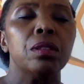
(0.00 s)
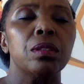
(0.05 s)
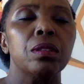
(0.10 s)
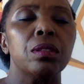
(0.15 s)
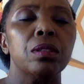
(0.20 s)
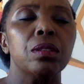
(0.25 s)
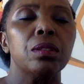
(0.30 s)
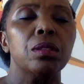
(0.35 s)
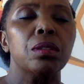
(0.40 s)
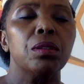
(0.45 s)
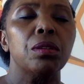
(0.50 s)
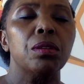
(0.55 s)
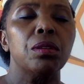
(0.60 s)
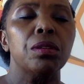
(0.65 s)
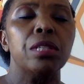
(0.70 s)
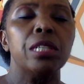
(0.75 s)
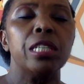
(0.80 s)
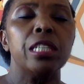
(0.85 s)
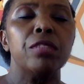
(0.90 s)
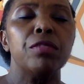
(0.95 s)
So no
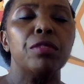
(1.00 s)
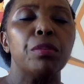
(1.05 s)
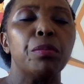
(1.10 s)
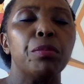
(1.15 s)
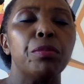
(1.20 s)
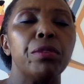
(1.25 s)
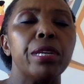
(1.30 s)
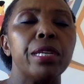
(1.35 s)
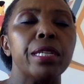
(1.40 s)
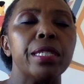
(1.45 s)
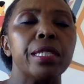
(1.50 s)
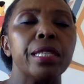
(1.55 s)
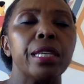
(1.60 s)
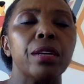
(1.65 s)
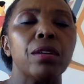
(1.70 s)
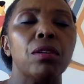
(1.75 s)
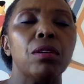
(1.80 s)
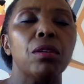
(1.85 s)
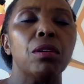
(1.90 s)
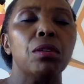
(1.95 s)
need for bracing
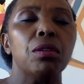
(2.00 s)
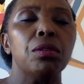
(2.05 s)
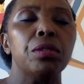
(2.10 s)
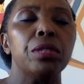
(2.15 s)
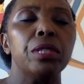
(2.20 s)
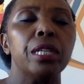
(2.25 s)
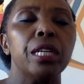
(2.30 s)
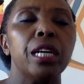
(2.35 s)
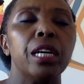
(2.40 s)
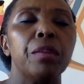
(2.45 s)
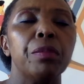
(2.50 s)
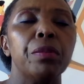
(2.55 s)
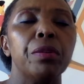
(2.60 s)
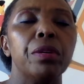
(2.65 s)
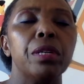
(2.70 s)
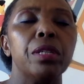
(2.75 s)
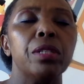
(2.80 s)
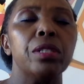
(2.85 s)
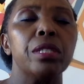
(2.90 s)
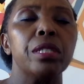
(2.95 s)
or holding up. You
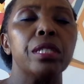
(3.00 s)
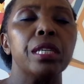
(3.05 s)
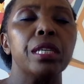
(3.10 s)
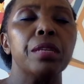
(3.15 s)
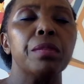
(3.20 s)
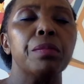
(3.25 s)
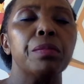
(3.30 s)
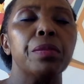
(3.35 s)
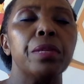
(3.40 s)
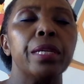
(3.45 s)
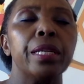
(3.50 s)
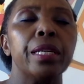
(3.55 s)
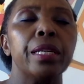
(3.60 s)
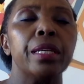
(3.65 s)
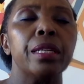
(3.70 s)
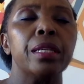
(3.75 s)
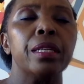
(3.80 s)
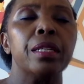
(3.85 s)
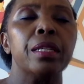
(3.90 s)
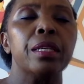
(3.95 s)
can simply
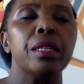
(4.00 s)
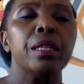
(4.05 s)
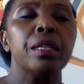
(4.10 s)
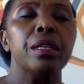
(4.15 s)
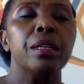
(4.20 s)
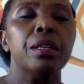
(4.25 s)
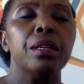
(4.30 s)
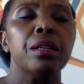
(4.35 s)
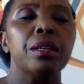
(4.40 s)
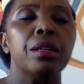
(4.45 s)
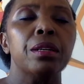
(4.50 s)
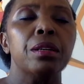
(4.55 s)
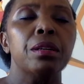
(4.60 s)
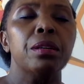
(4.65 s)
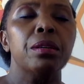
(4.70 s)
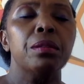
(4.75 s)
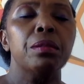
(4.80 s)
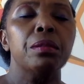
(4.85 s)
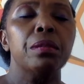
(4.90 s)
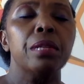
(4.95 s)

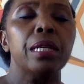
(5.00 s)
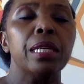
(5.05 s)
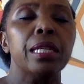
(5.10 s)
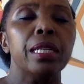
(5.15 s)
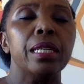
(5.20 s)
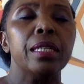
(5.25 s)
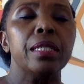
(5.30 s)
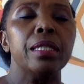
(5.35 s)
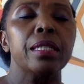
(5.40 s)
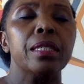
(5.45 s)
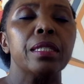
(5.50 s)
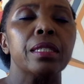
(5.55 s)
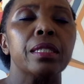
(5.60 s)
release